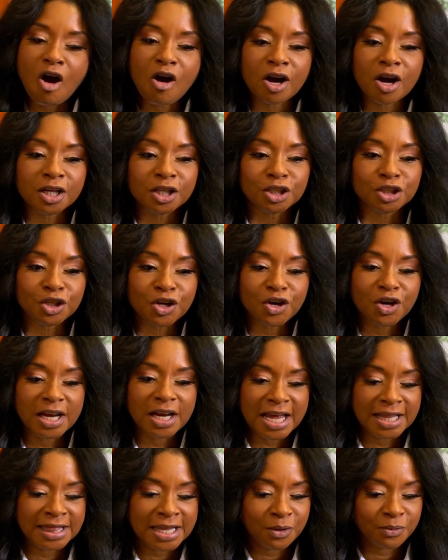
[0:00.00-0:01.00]
on alert,
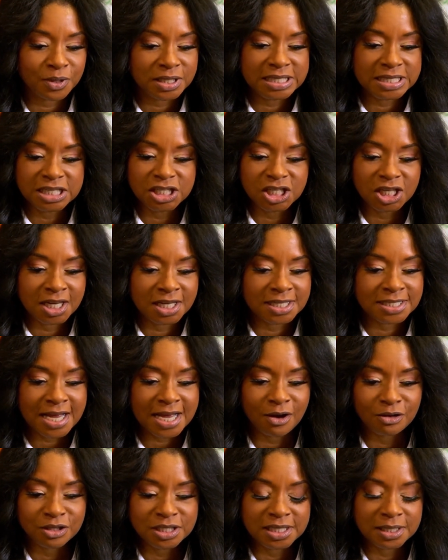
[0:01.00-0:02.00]
and they were teaching us
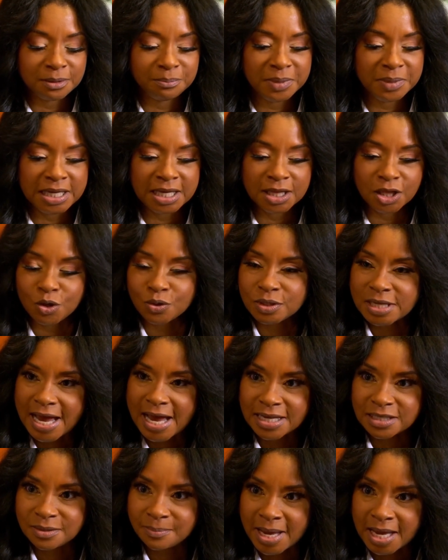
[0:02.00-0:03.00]
how to be in those
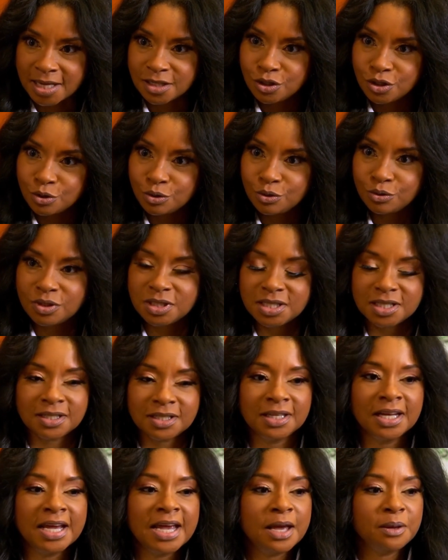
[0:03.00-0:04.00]
hazmat suits,
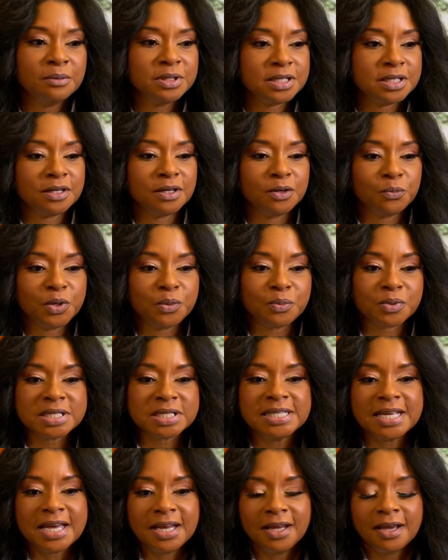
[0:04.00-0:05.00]
and we were
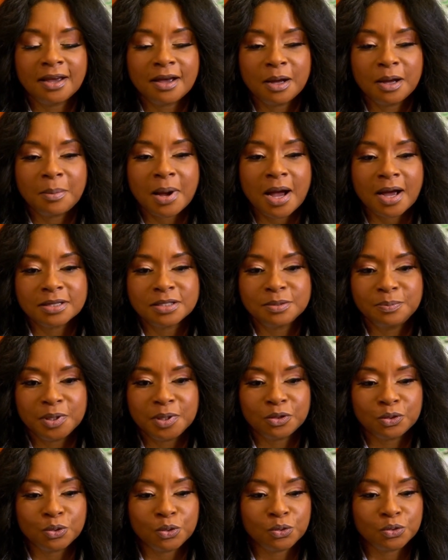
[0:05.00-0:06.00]
setting up
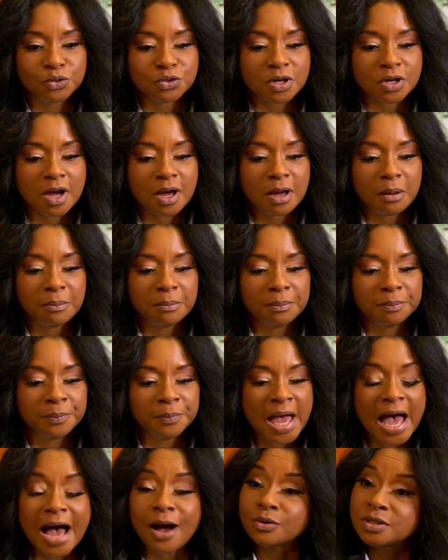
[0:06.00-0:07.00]
hospitals
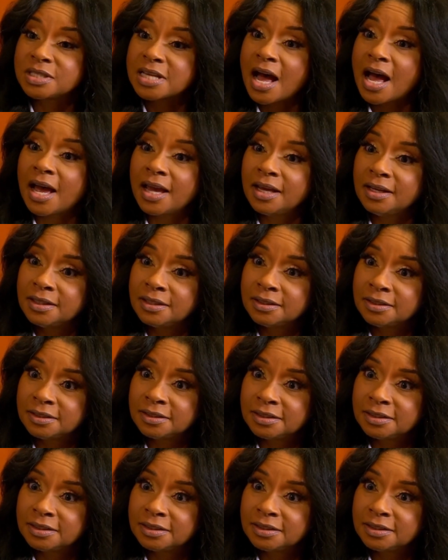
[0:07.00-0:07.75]
outside